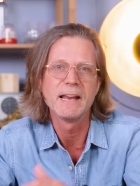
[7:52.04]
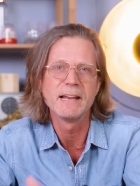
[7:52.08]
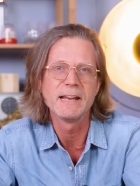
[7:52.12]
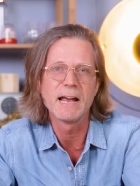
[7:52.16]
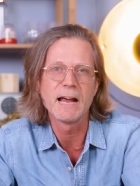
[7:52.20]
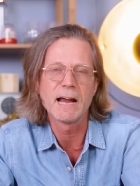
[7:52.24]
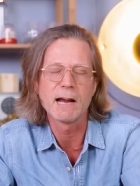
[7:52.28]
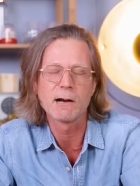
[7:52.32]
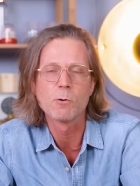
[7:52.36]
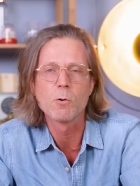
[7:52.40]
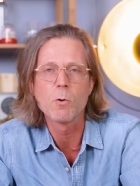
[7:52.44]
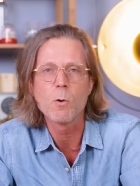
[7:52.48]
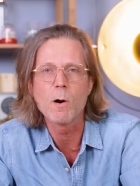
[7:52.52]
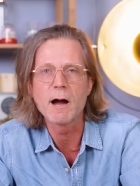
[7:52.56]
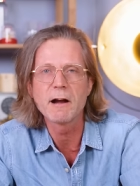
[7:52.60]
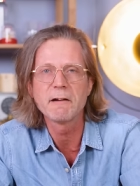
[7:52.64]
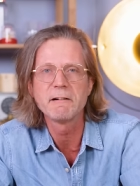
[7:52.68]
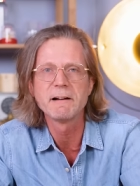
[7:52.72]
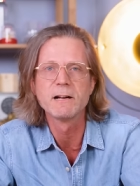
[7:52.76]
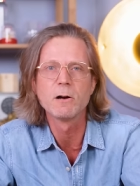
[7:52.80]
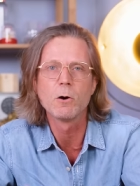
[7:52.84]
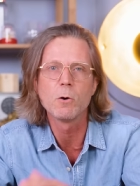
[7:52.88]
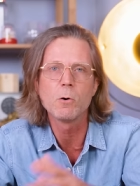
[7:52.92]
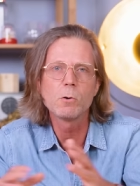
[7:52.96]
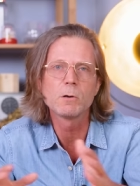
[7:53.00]
And
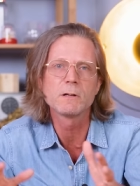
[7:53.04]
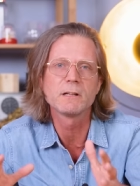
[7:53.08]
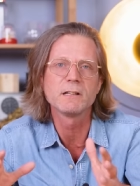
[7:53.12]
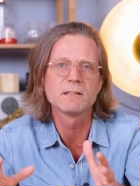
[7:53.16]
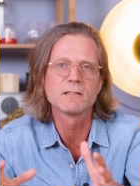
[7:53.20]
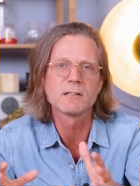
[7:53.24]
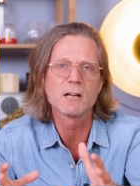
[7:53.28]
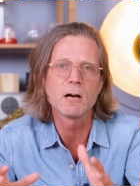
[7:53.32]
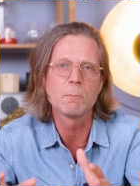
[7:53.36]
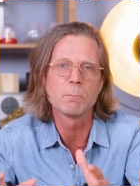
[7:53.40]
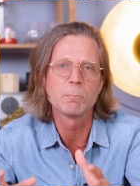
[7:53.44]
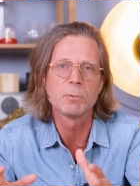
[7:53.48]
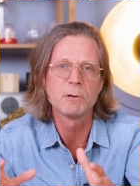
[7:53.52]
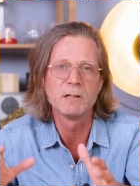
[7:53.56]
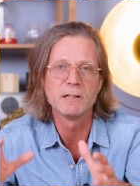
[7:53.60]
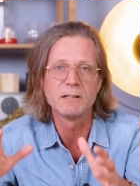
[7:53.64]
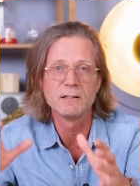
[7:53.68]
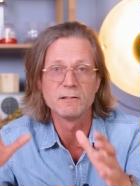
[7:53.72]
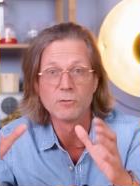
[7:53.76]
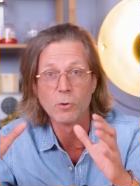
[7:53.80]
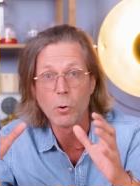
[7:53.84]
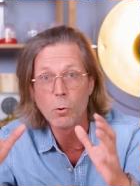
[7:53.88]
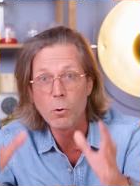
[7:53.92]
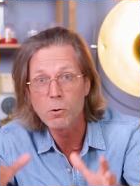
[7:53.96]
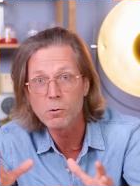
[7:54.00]
acquiring all these
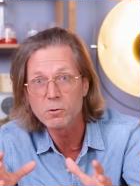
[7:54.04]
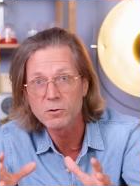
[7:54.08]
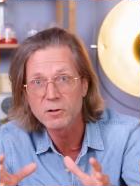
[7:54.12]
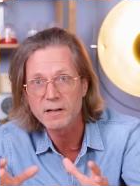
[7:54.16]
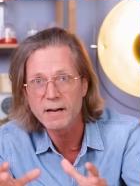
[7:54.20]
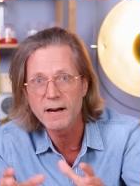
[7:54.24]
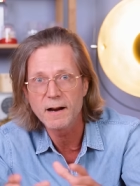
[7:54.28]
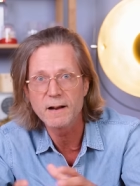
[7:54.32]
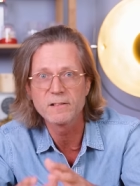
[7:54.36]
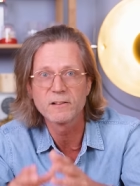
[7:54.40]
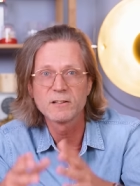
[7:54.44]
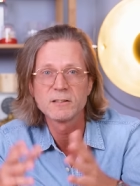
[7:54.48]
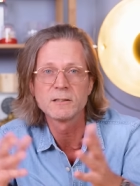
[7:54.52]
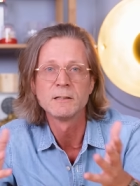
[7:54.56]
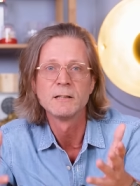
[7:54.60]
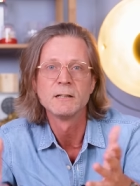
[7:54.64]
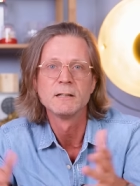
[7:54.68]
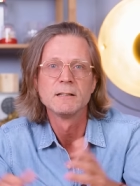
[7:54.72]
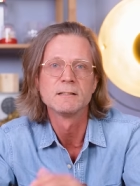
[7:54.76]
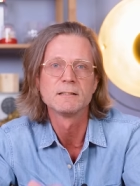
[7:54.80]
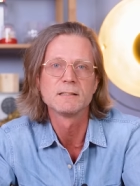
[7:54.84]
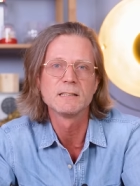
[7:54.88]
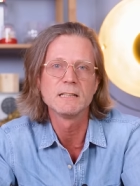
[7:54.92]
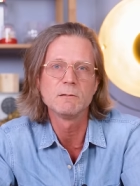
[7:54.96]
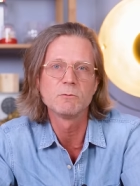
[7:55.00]
companies all together
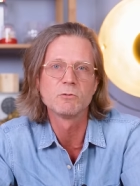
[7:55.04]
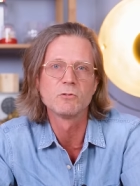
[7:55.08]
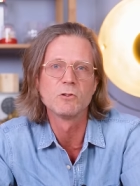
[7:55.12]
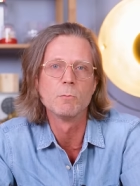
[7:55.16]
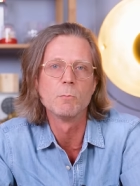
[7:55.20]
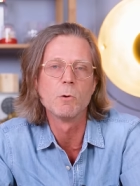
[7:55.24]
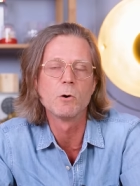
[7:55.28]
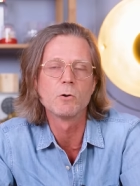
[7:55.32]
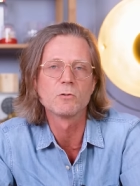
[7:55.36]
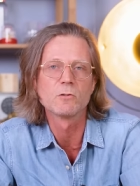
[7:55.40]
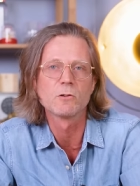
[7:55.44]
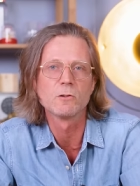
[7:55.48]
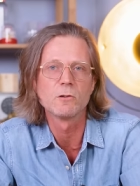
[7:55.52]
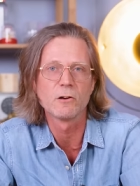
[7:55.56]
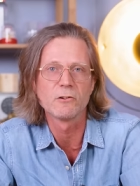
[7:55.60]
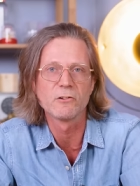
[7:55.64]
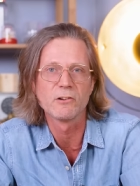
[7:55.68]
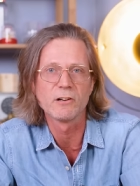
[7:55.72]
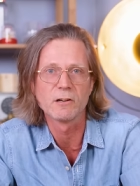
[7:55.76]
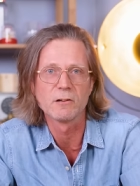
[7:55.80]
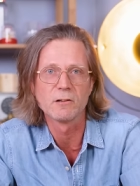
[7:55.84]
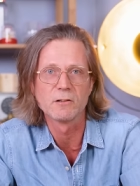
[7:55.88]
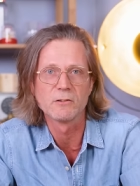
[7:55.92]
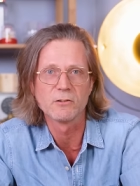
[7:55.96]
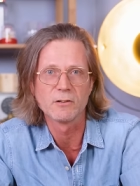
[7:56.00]
seems the most
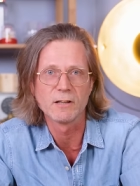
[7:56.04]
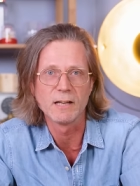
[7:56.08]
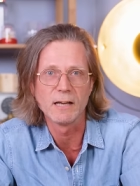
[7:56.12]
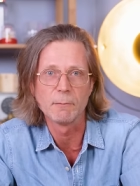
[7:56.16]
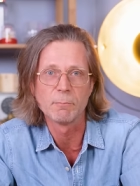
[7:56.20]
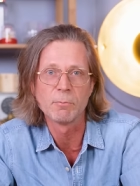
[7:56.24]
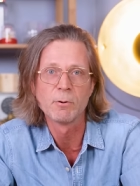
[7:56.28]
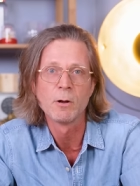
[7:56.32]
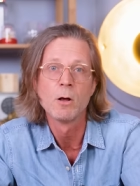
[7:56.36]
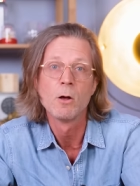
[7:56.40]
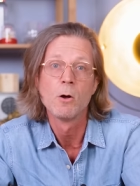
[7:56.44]
logical step